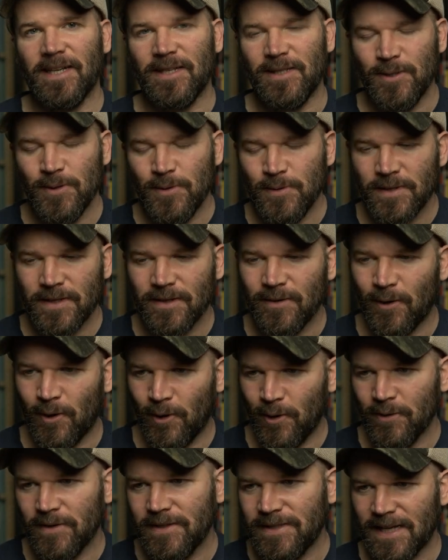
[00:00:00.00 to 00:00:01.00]
I use it
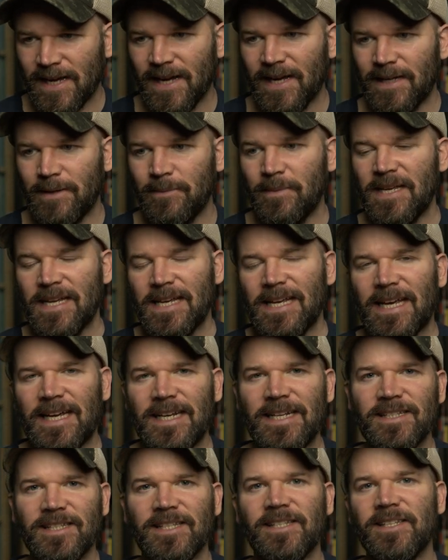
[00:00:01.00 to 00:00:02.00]
all the time,
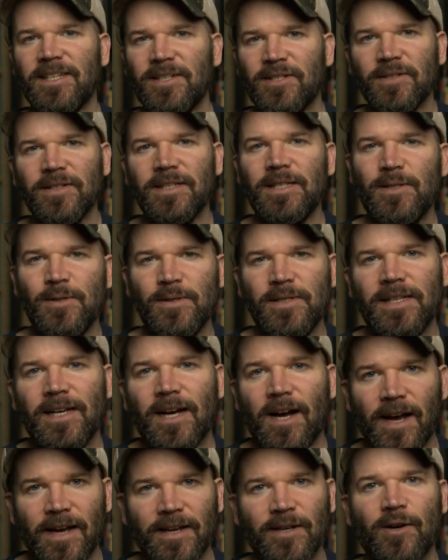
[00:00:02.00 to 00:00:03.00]
and it's essentially using
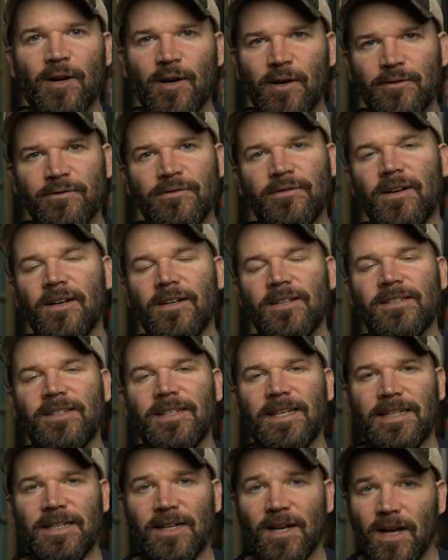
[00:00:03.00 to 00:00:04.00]
icon fonts
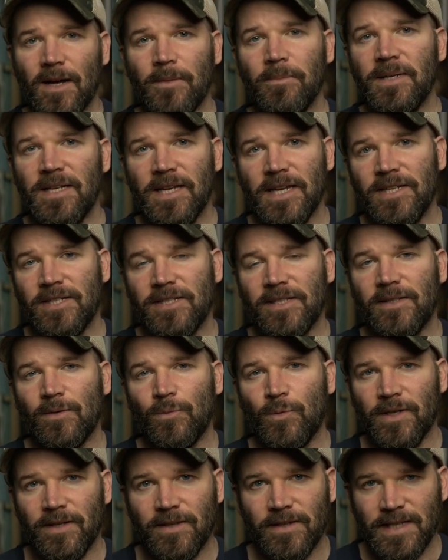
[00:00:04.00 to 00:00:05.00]
in combination
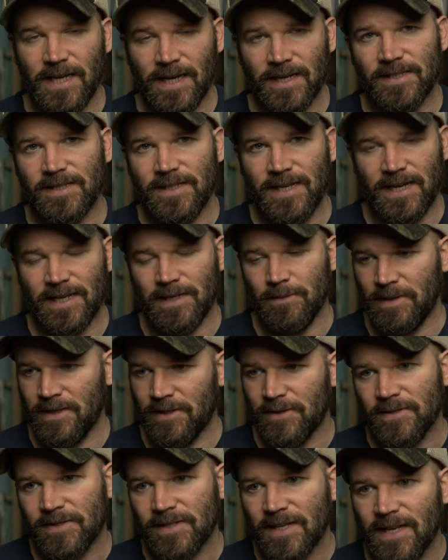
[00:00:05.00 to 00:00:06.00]
with text
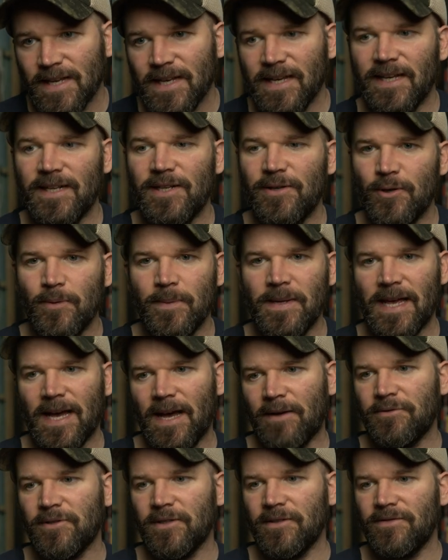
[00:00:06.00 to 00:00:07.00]
animators in Adobe
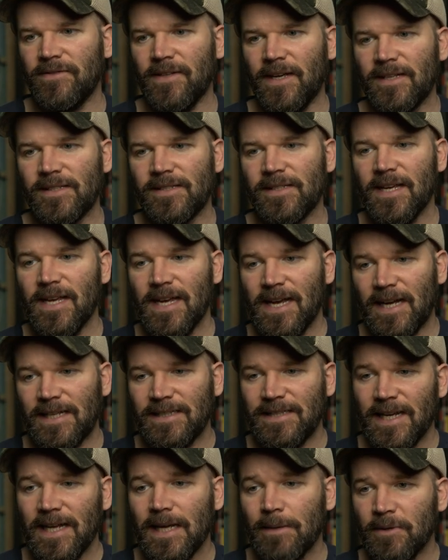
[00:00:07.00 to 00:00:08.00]
After Effects.
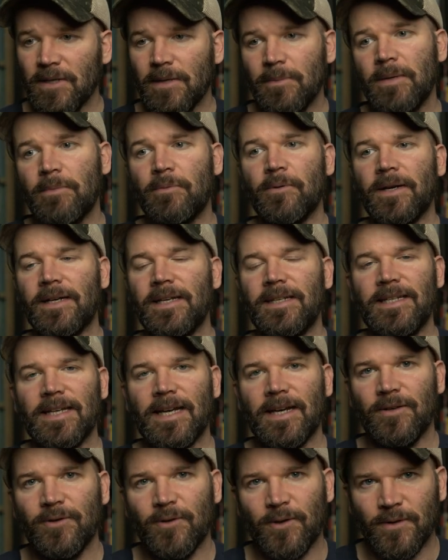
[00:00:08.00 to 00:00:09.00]
And today I'm going to be breaking
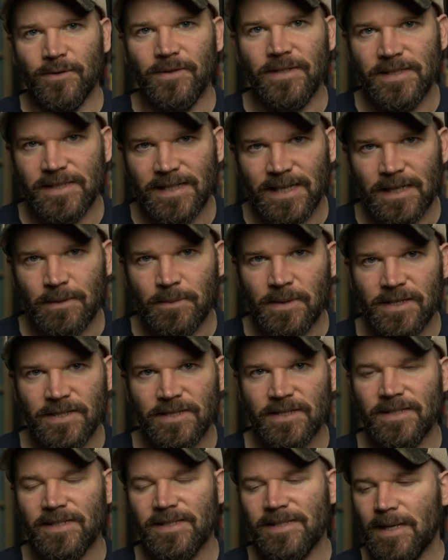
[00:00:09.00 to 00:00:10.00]
down all these
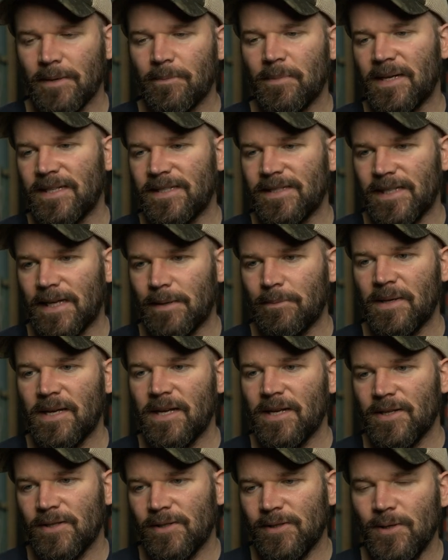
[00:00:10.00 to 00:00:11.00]
animations step by step
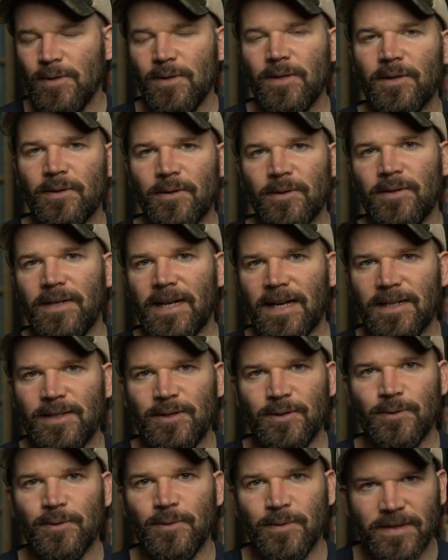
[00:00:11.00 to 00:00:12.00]
so you can learn how to
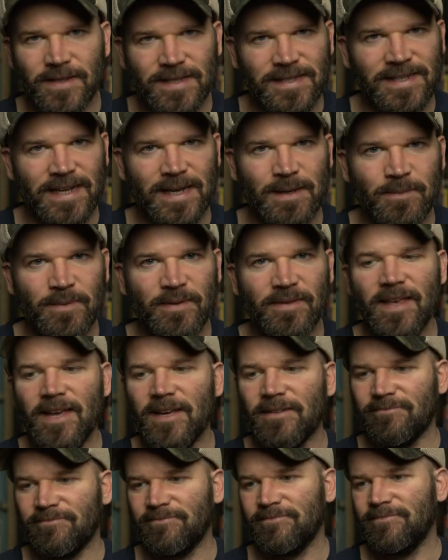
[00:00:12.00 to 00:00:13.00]
do the same
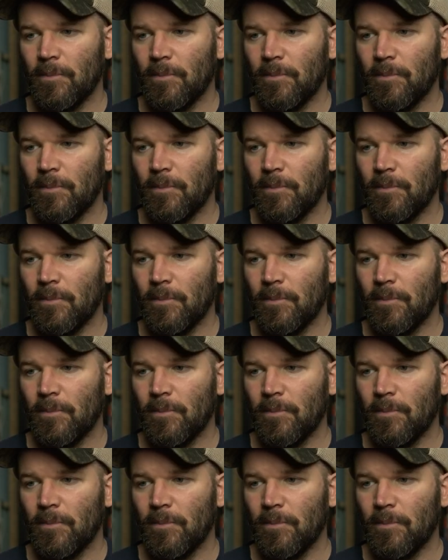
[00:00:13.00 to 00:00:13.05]
thing.